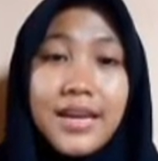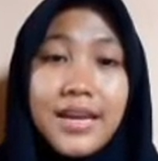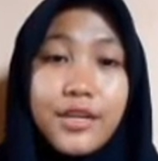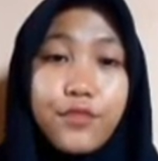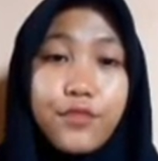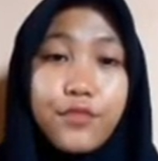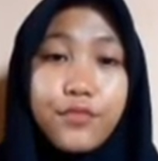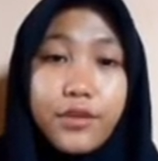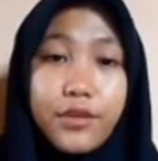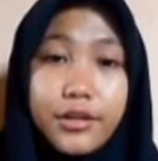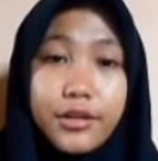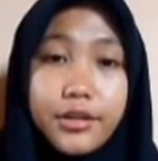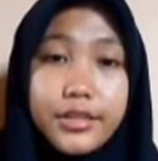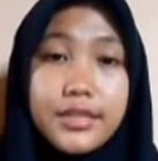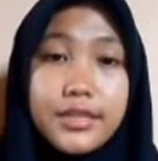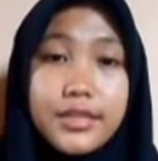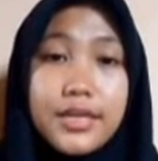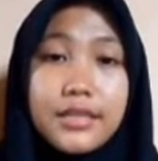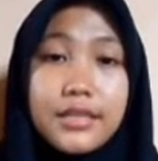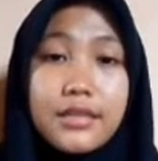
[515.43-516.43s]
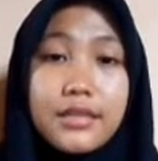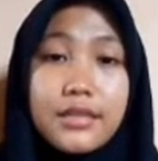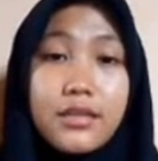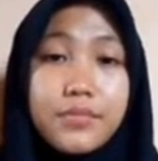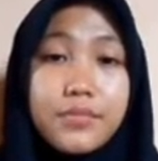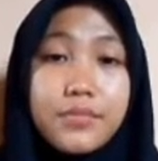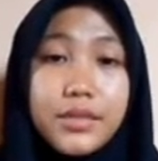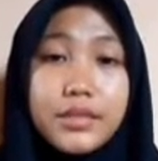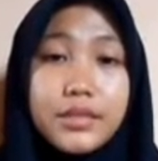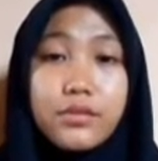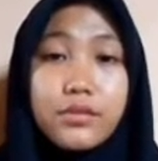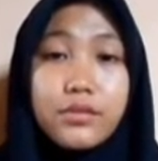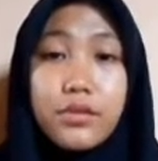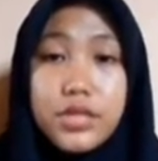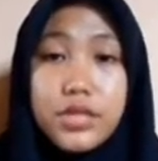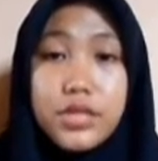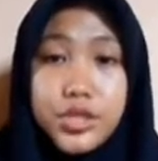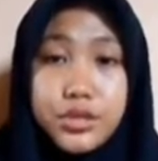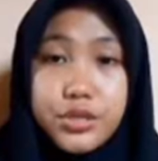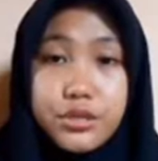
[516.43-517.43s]
Therefore, determine the
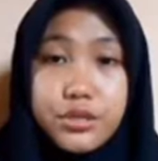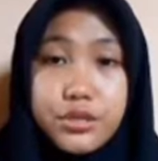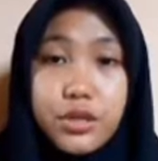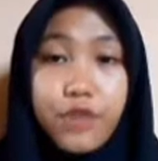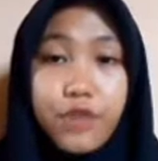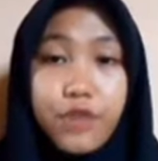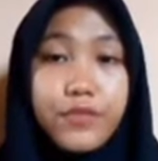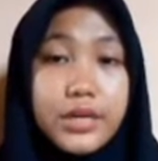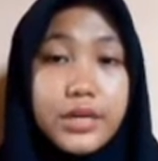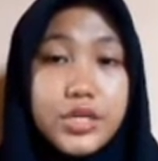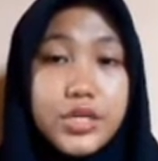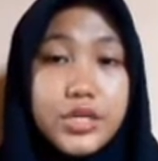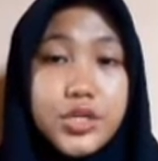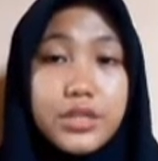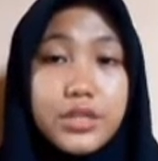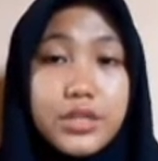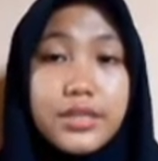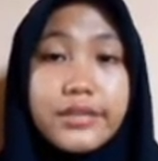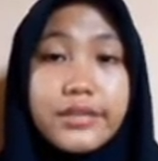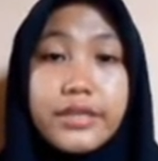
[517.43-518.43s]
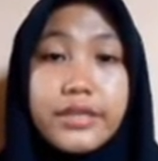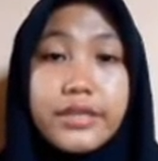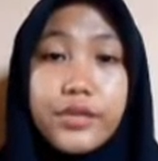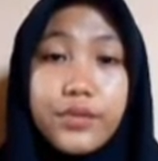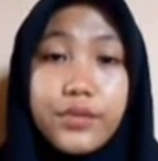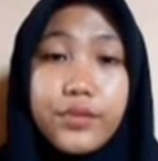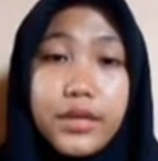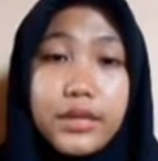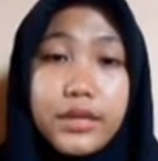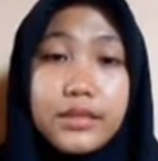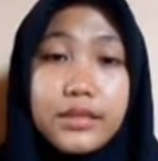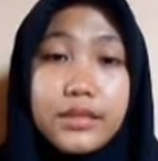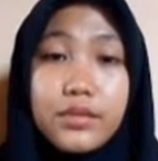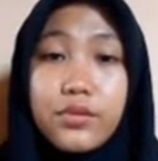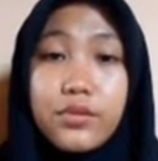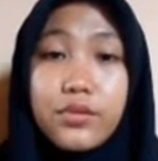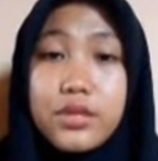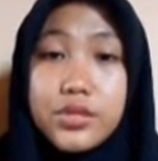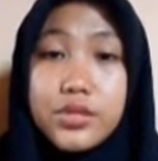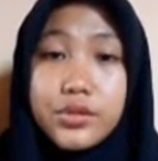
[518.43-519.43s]
duration of each learning unit. The
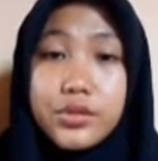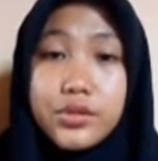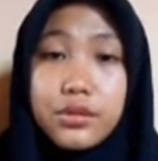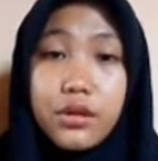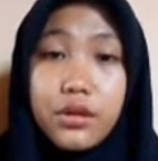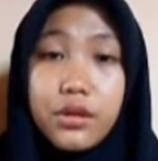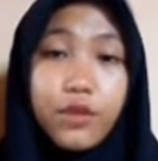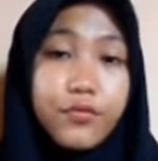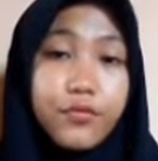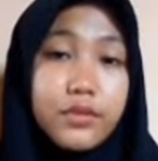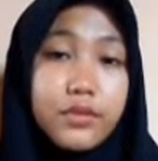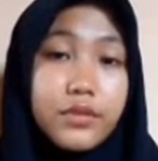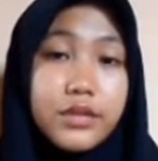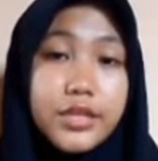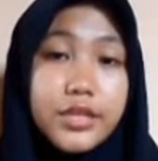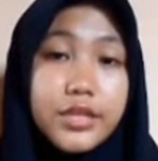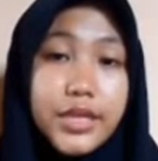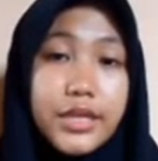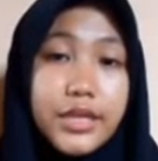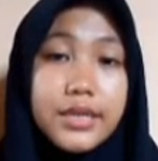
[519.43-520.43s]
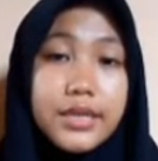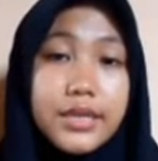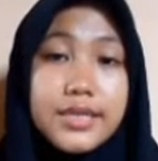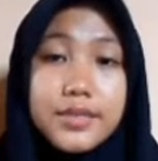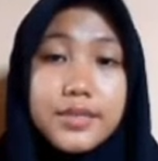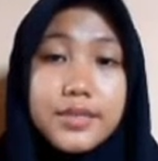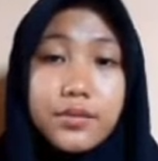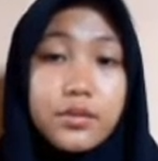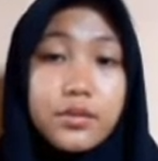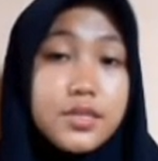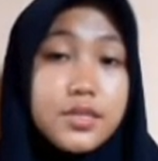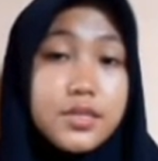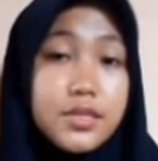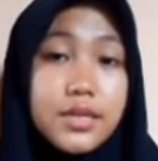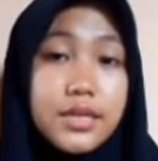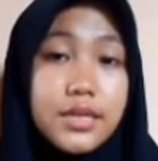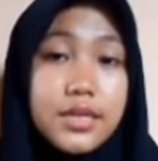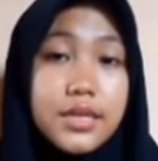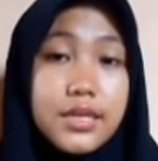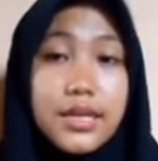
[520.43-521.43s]
duration of learning is
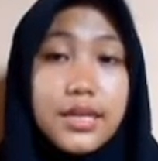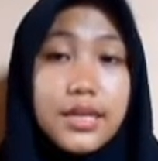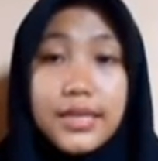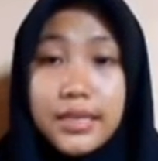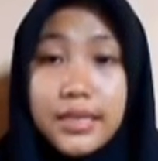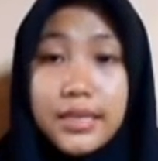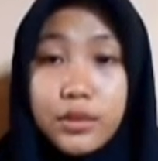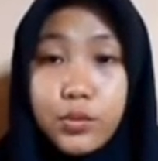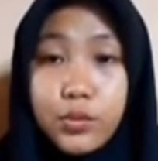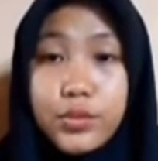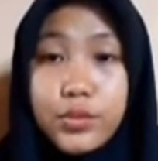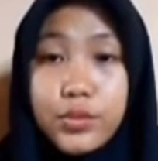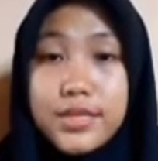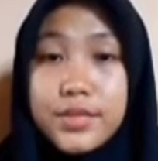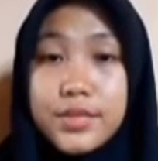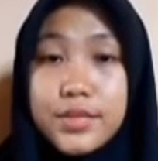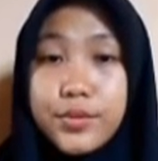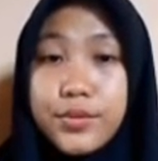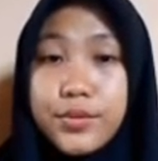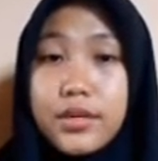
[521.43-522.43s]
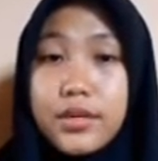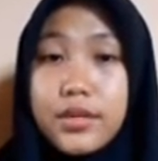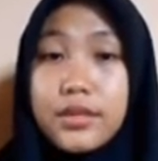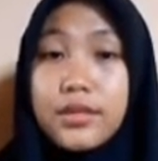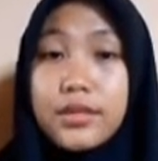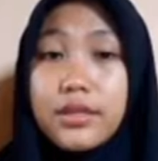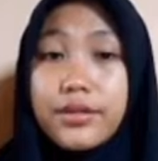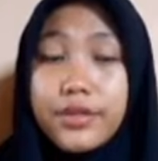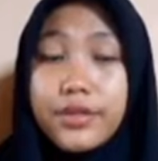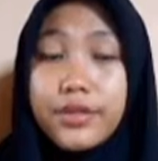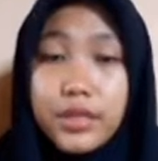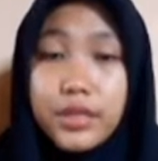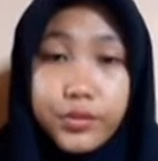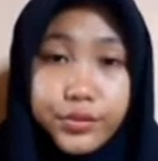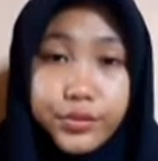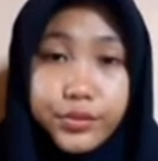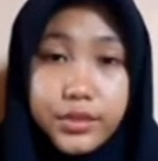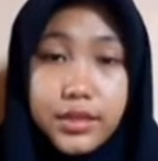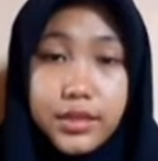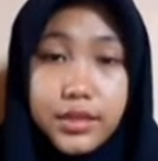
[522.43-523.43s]
closely related to the student learning
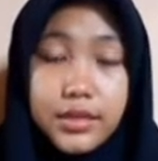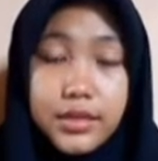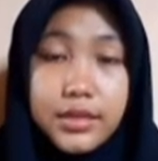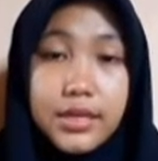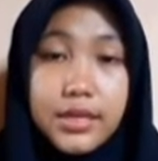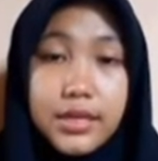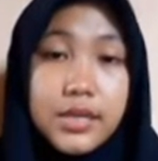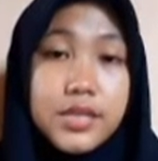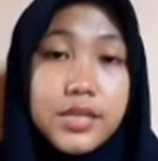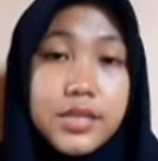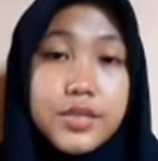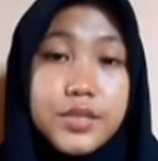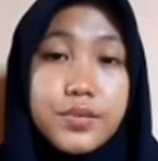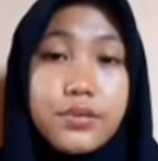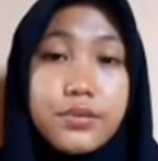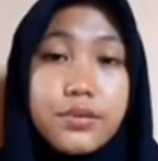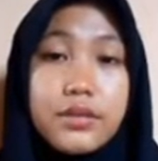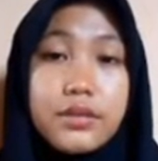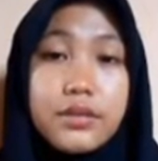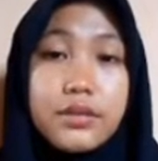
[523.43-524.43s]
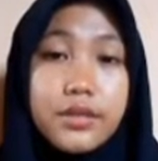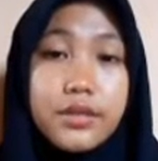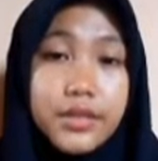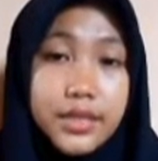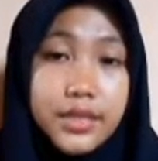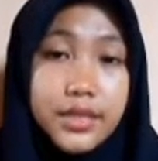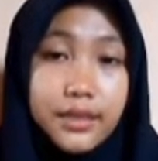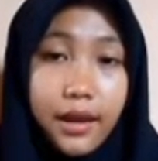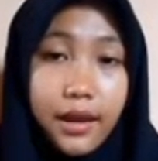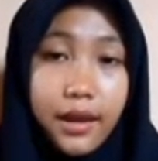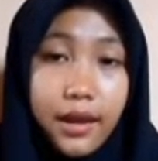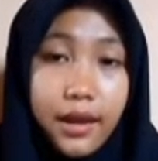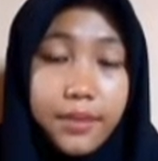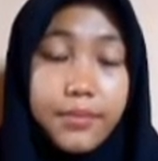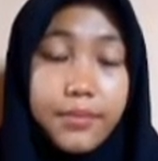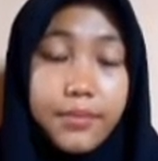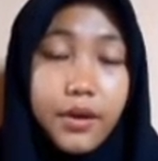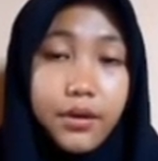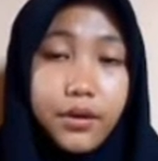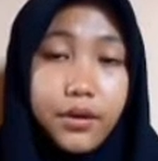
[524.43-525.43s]
load, student learning
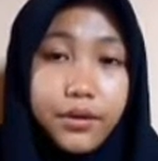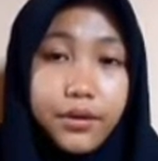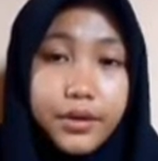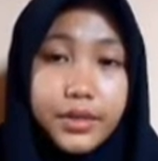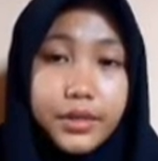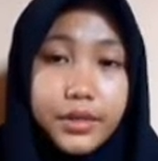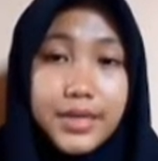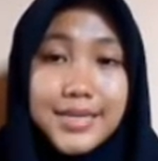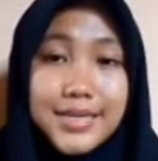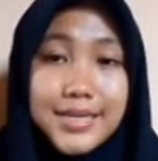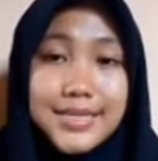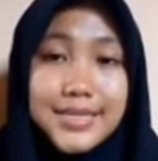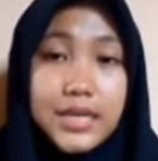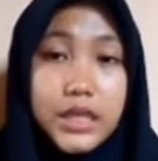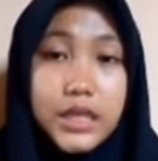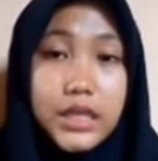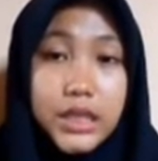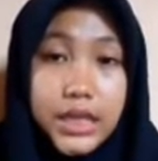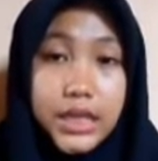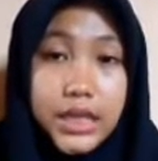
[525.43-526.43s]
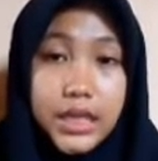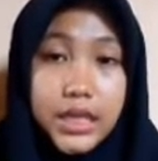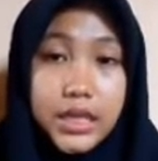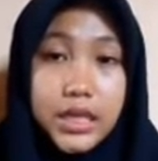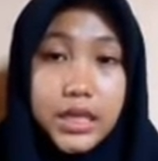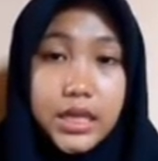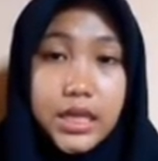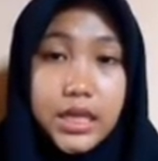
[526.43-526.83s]
time, or SLT,